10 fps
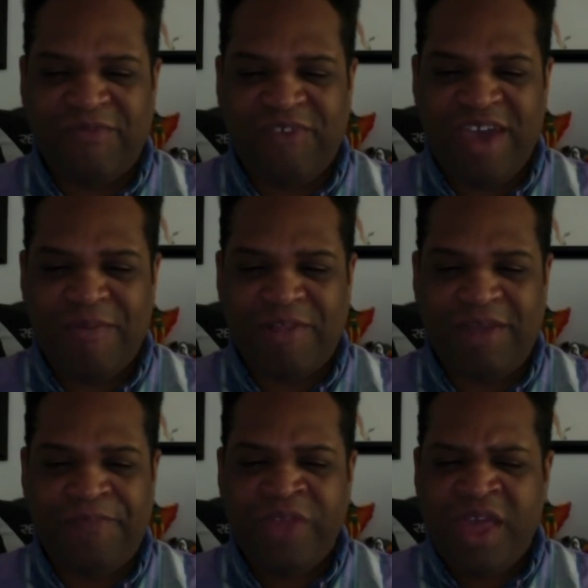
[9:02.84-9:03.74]

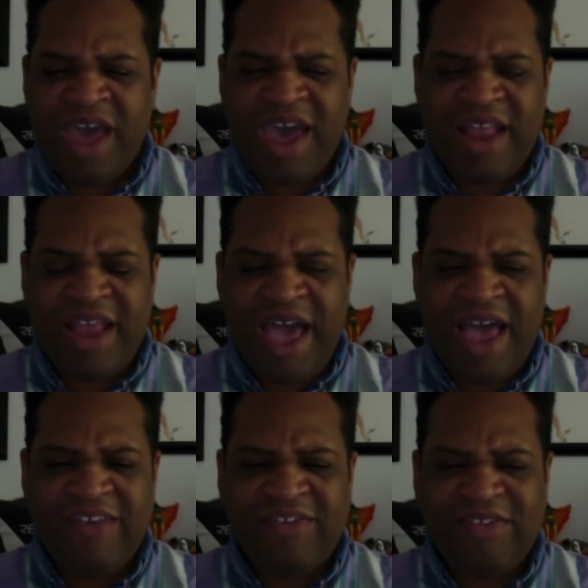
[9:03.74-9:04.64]
family. And
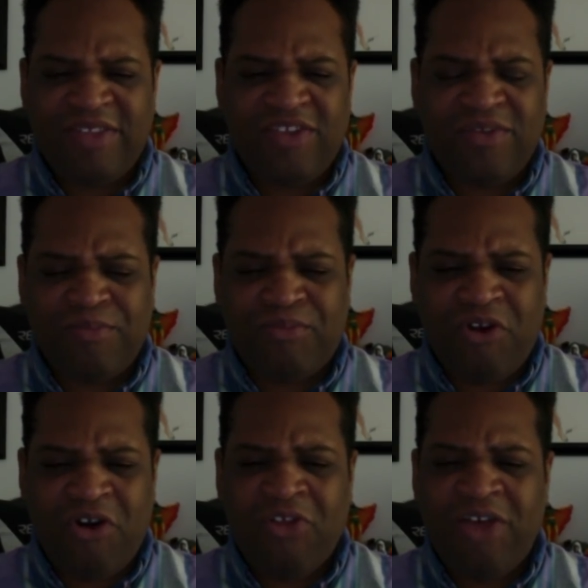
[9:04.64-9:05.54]
as this
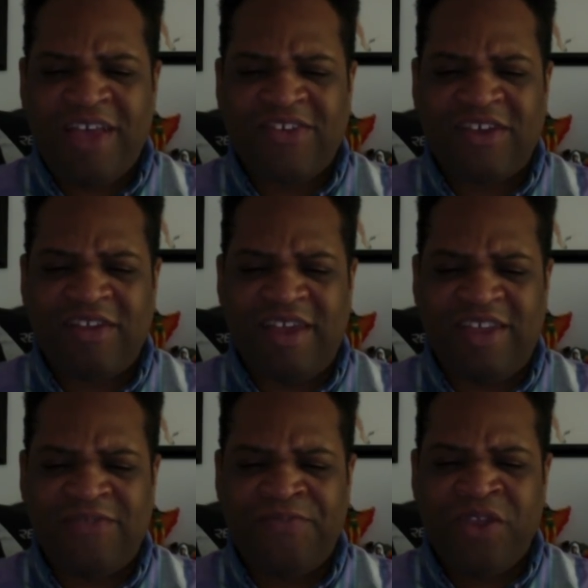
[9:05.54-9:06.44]
brawl
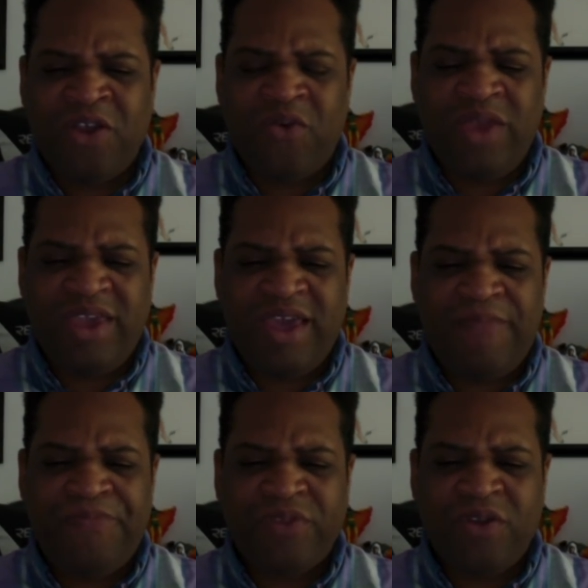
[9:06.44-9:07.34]
escalates, we
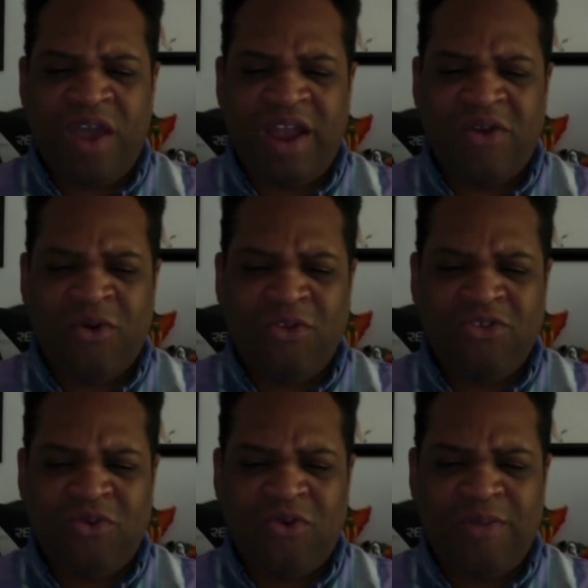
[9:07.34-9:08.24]
get an
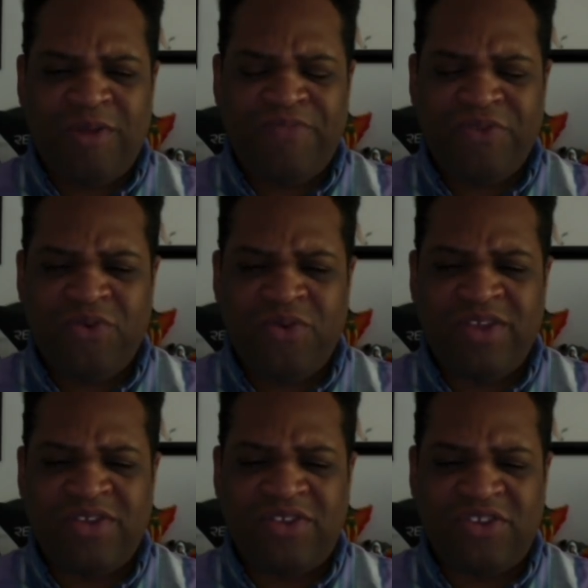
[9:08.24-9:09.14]
older woman who
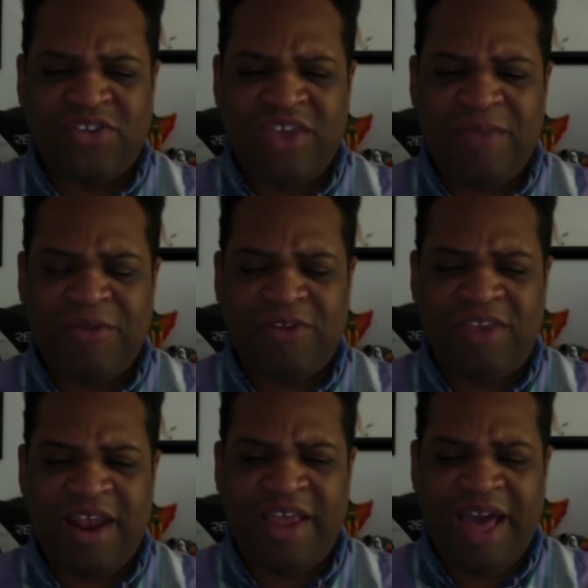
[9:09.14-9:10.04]
is disabled
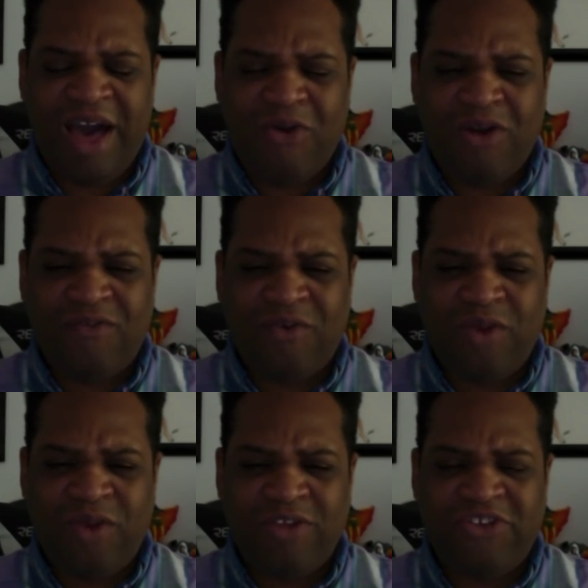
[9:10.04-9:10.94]
getting out of a
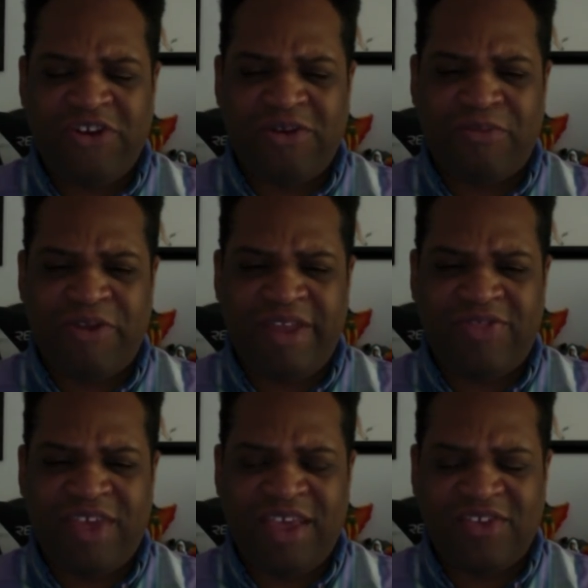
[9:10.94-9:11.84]
wheelchair to break
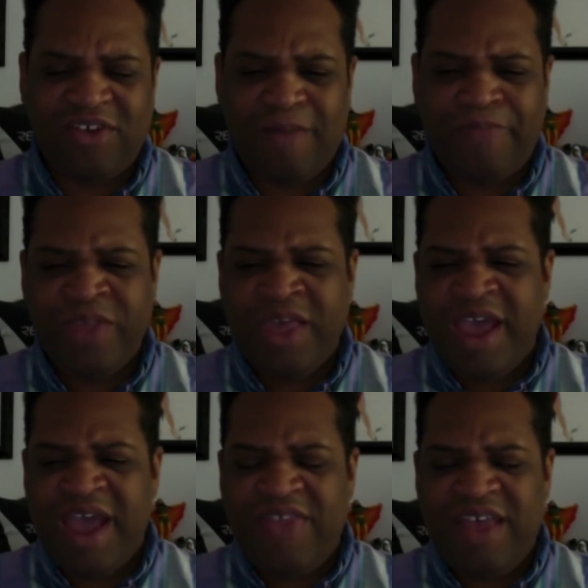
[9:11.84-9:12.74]
things up,
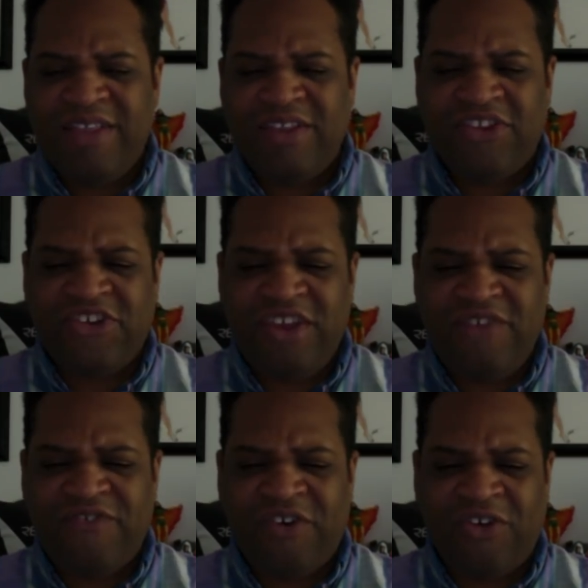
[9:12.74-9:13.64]
and then she
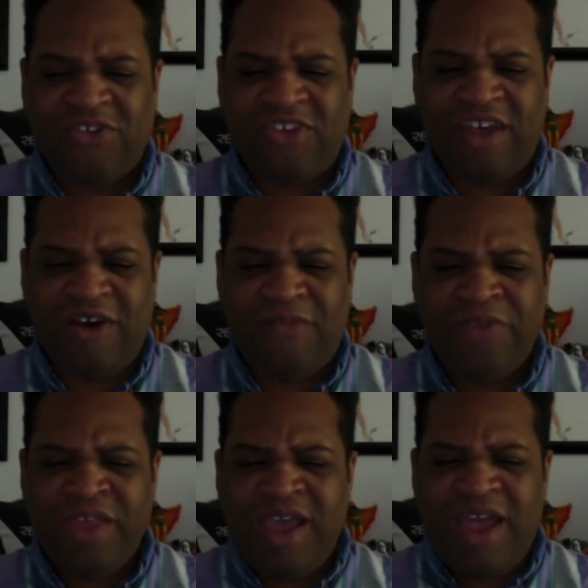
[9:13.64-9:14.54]
falls down,
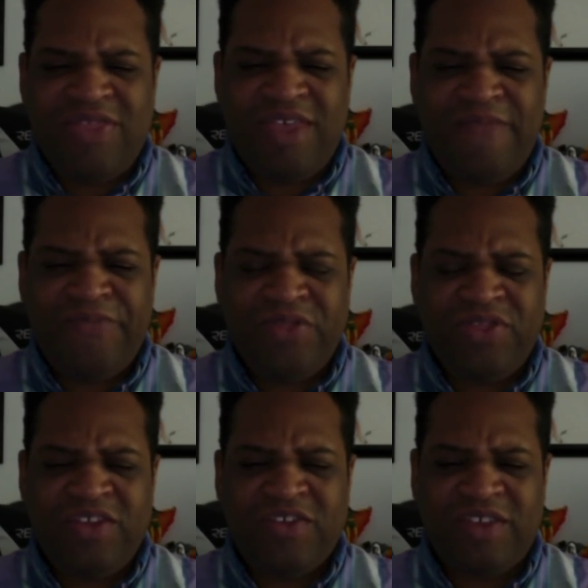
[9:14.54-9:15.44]
and then
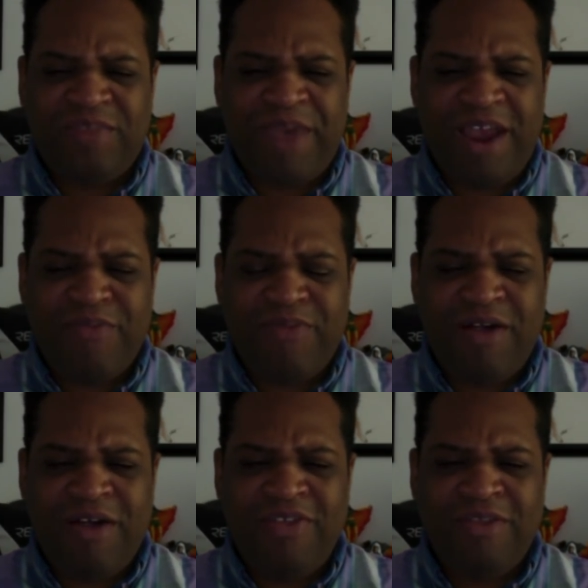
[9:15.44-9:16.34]
this beta
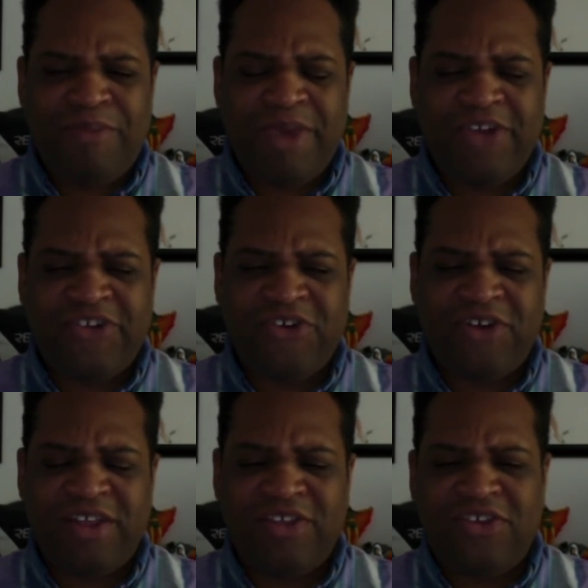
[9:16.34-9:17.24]
male in the pink shirt
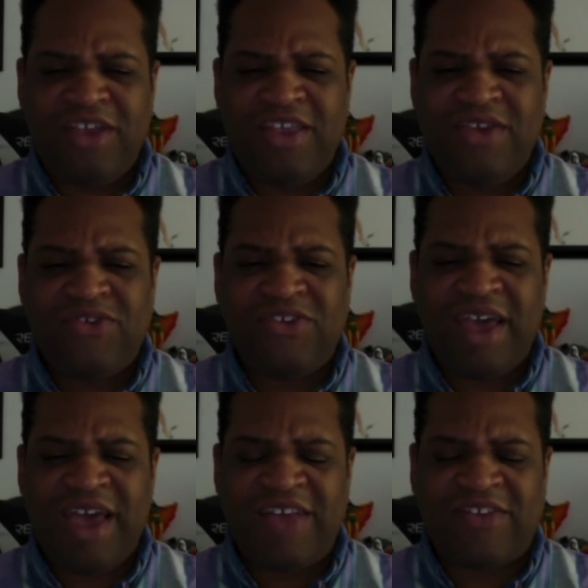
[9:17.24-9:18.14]
continues to
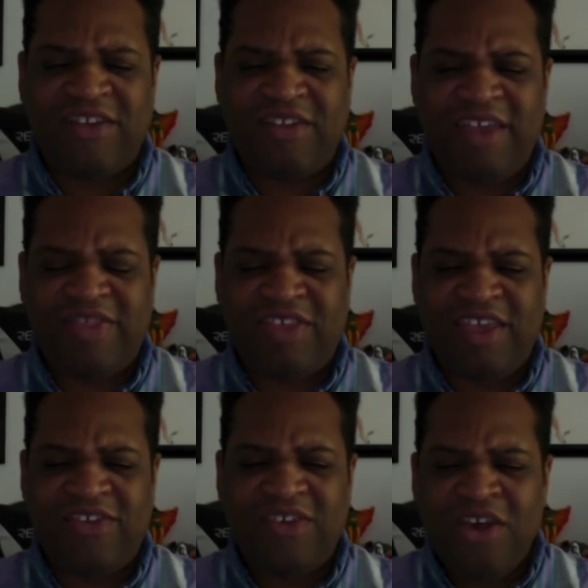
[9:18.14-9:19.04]
escalate
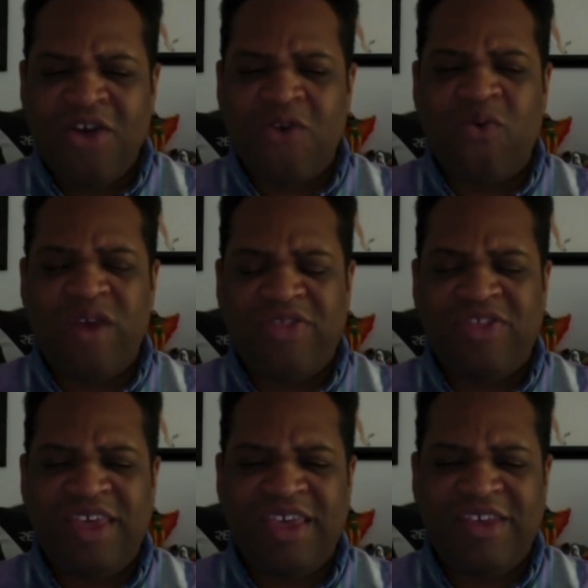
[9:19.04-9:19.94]
things with
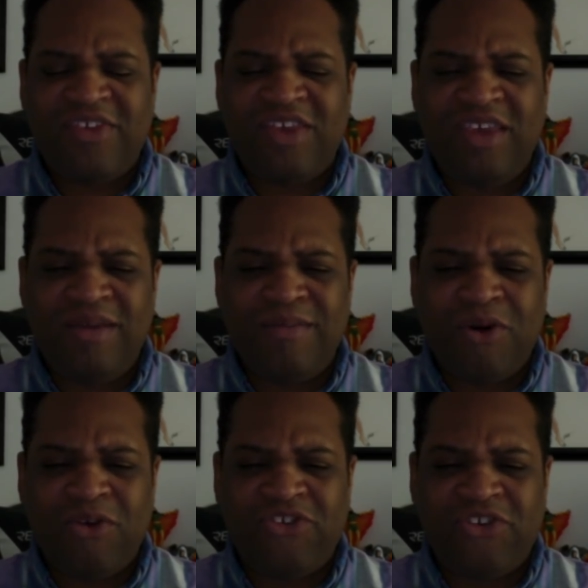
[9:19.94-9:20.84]
his
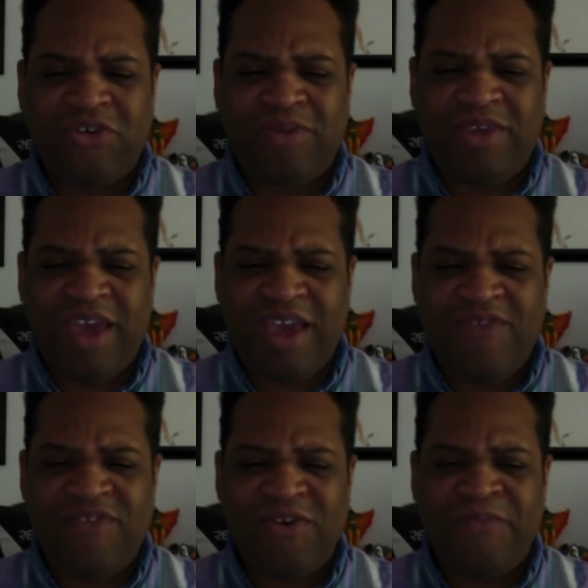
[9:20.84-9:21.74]
emotional
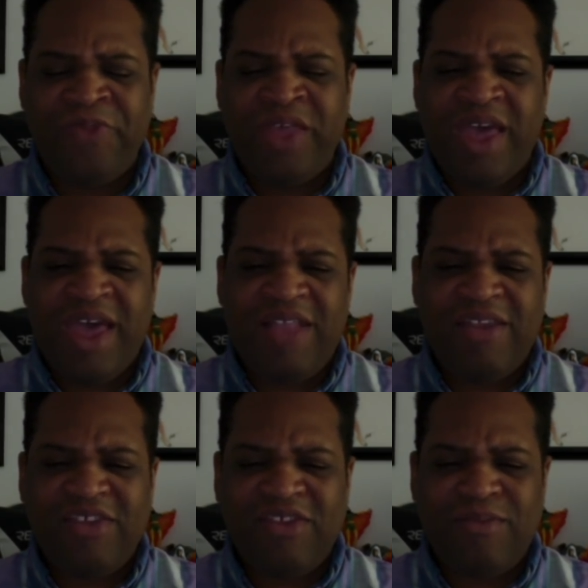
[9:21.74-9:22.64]
behavior, and
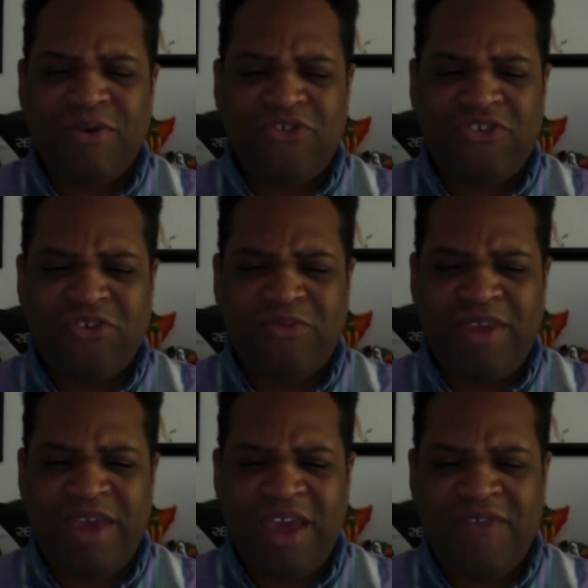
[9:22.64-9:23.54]
his emotional
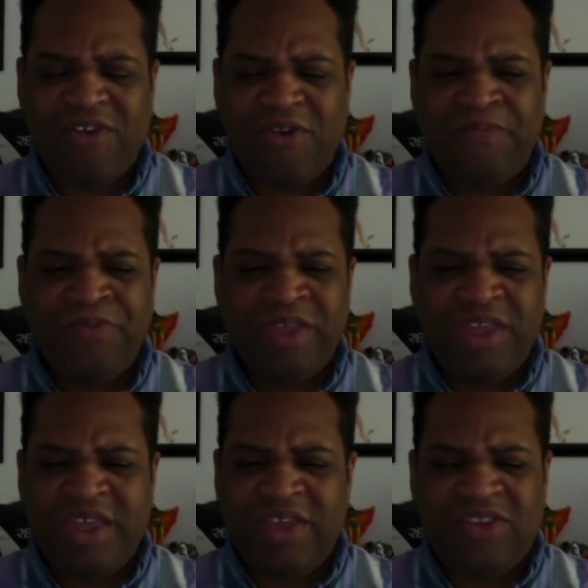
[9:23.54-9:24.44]
behavior
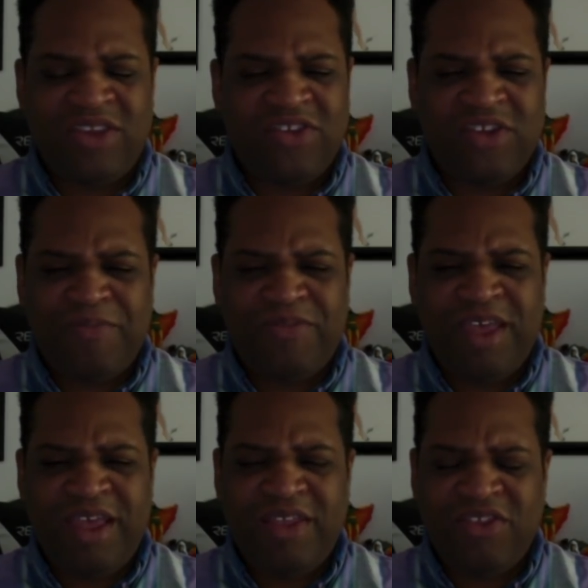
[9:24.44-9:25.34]
is
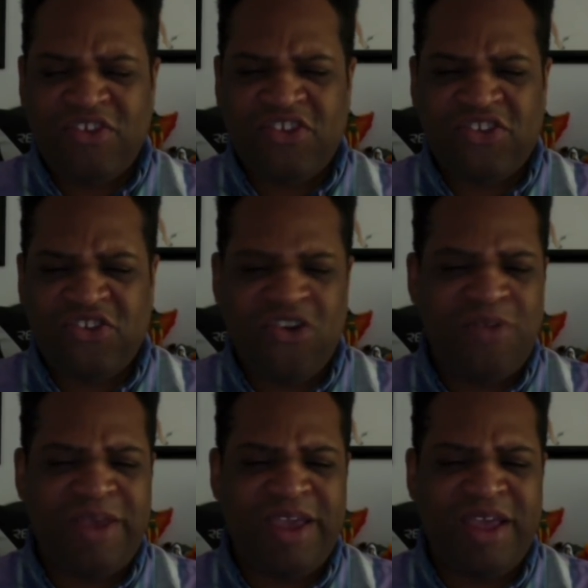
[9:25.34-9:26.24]
something
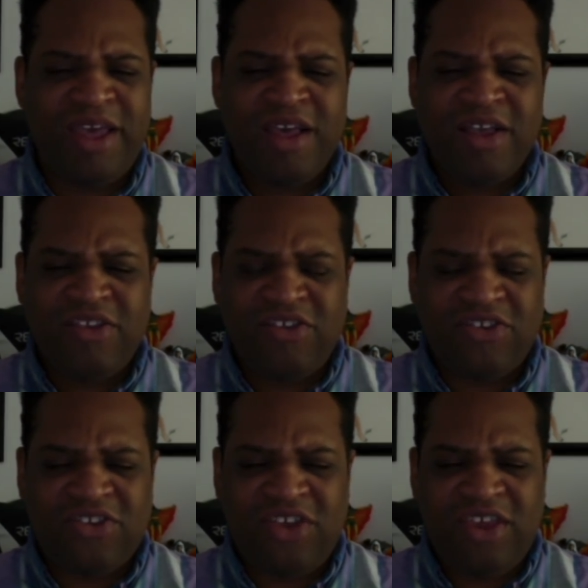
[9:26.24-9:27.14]
disturbing to
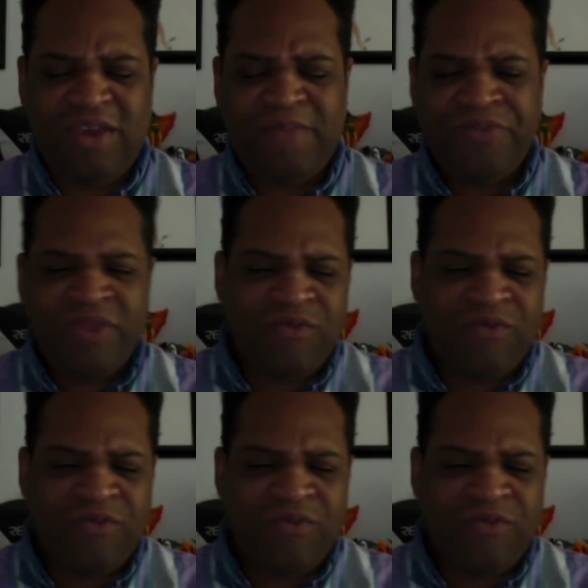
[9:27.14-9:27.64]
see.